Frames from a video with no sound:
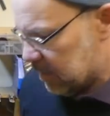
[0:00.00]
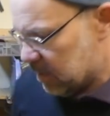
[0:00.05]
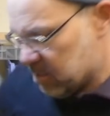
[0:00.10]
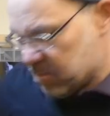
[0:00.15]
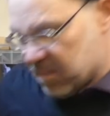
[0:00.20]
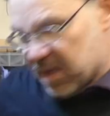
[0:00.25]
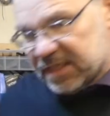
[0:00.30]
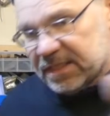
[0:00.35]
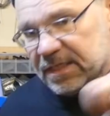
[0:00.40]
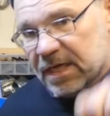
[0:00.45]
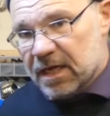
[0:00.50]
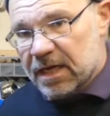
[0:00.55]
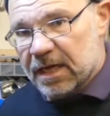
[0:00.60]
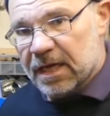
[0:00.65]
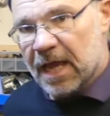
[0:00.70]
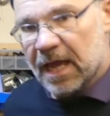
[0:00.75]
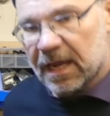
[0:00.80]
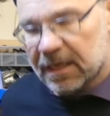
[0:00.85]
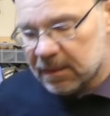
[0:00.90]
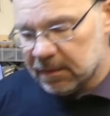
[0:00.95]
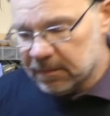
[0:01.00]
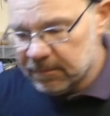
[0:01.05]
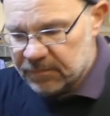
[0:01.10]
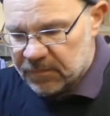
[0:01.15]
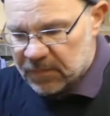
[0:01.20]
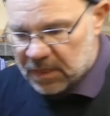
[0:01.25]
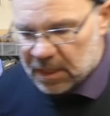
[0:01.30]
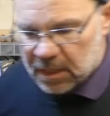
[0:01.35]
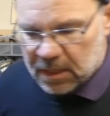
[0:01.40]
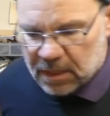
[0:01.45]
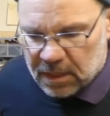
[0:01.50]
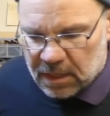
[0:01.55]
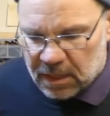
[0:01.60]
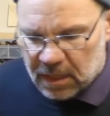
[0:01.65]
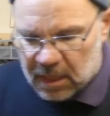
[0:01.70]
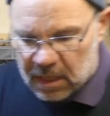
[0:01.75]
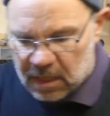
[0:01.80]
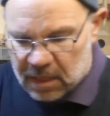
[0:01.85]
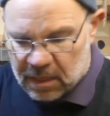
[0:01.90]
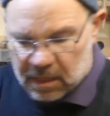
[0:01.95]
big turning handle,
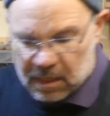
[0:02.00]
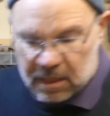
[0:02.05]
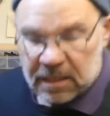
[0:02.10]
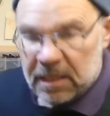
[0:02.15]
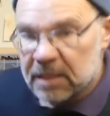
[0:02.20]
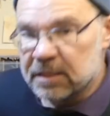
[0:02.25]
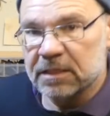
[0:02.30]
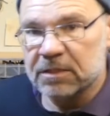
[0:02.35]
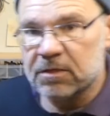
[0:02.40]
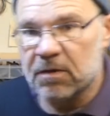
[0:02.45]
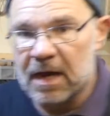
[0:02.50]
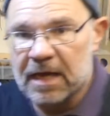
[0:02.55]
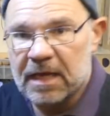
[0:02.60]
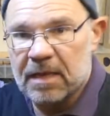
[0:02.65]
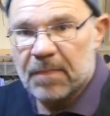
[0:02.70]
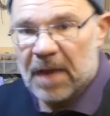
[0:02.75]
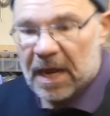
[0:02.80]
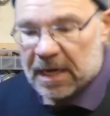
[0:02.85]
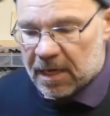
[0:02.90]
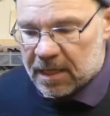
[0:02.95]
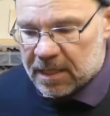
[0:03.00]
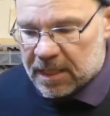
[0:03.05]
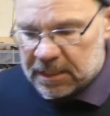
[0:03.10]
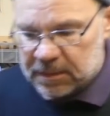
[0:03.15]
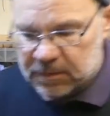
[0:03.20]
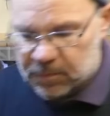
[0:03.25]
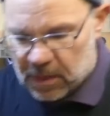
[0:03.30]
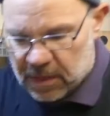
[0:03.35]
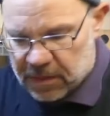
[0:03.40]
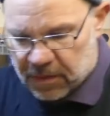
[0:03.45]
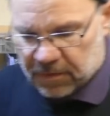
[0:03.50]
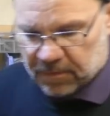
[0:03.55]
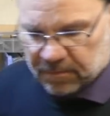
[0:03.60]
and they'd just crank it back like this with